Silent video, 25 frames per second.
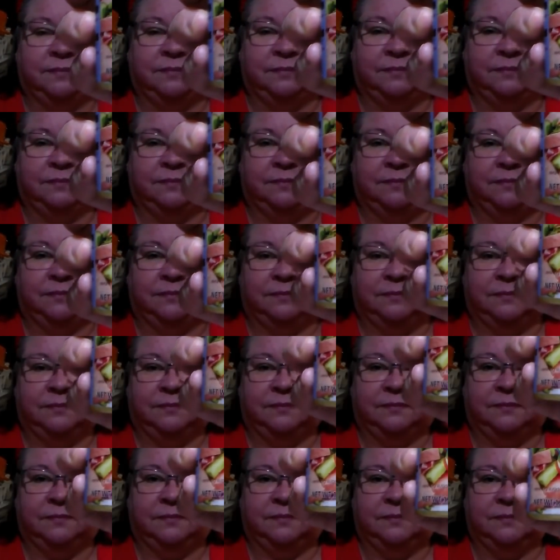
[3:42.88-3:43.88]

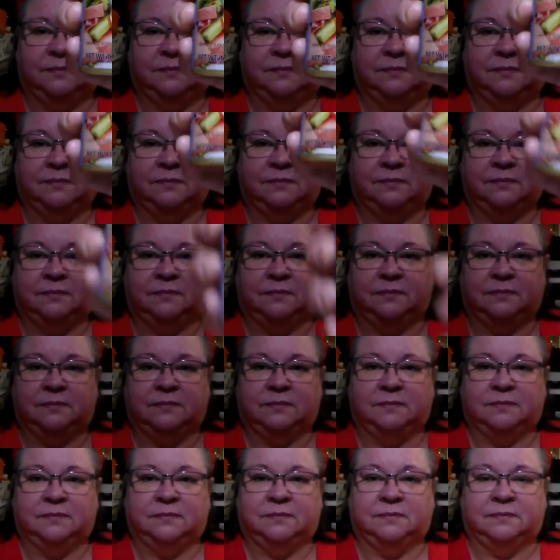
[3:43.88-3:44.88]

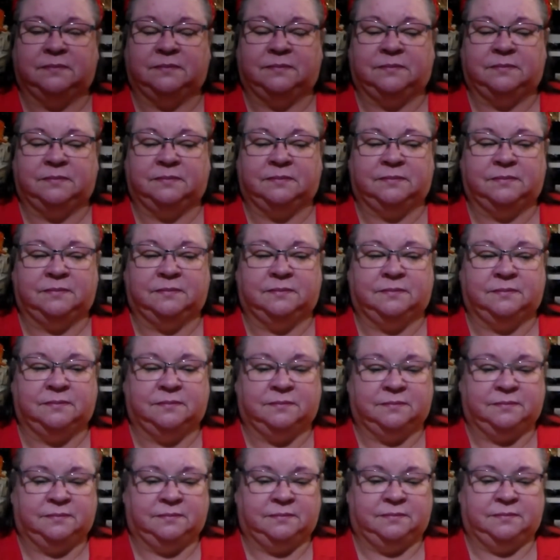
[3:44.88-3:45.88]

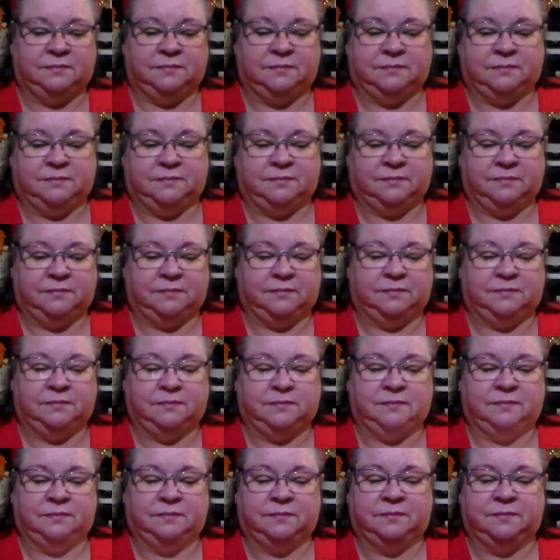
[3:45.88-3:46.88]

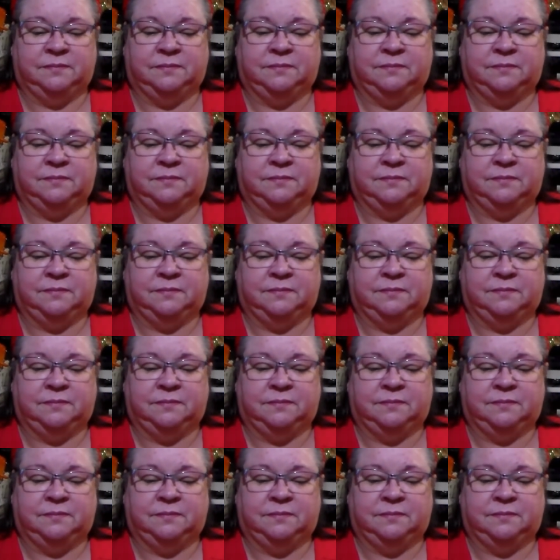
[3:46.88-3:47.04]
[no speech]